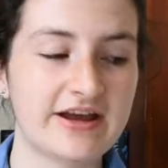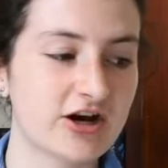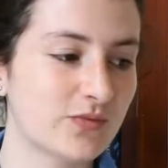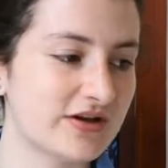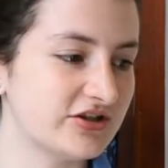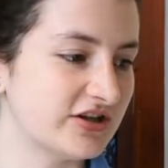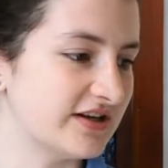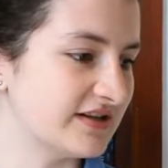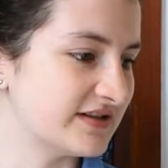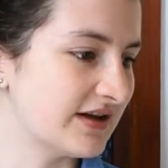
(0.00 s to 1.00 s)
air
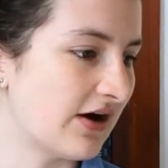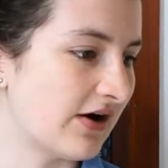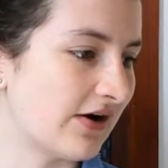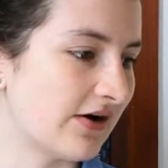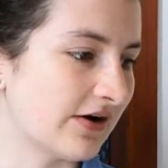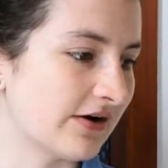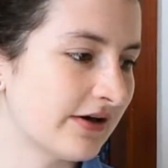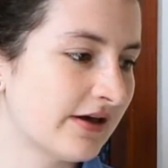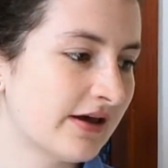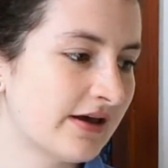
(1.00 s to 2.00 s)
witches are,
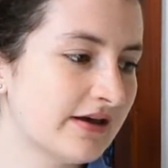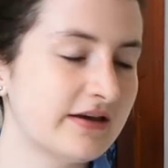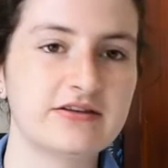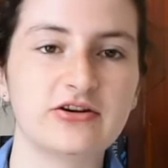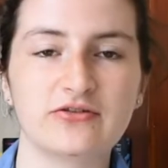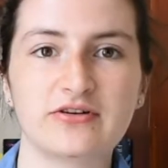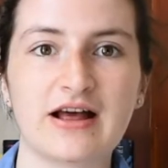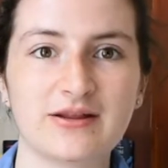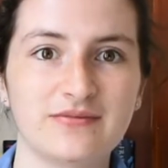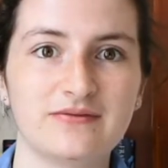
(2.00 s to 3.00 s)
you
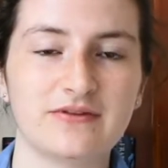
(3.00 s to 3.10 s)
know,